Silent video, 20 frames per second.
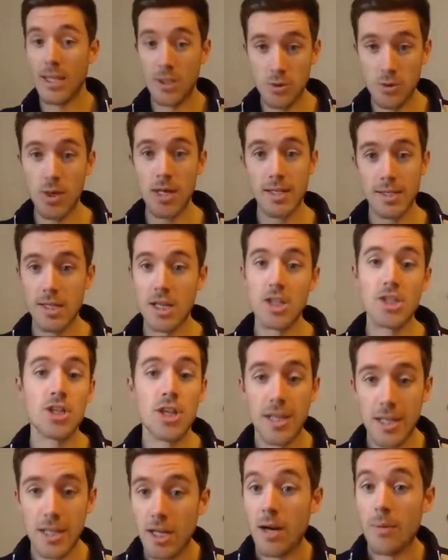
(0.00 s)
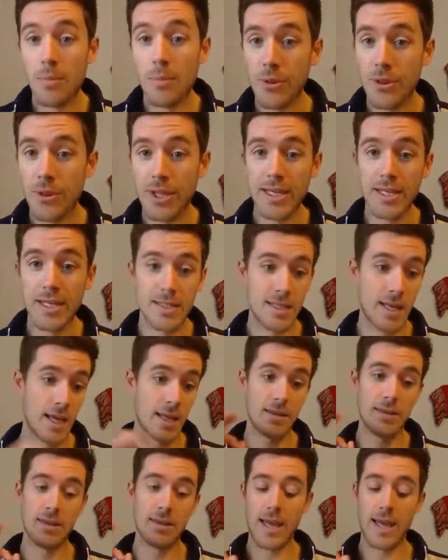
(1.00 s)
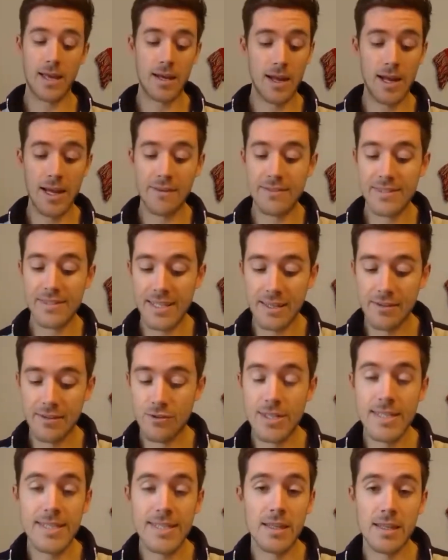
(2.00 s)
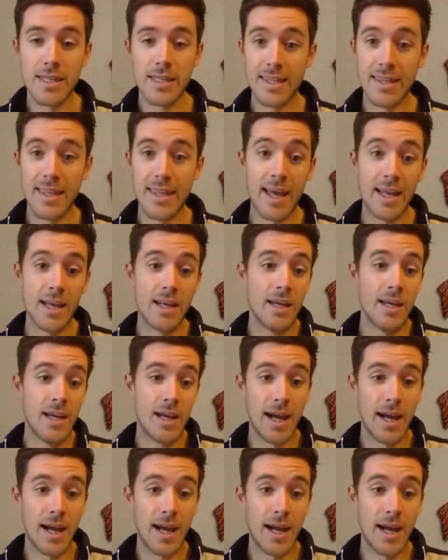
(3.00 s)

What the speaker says: I do want to touch on a couple things that I've seen recently that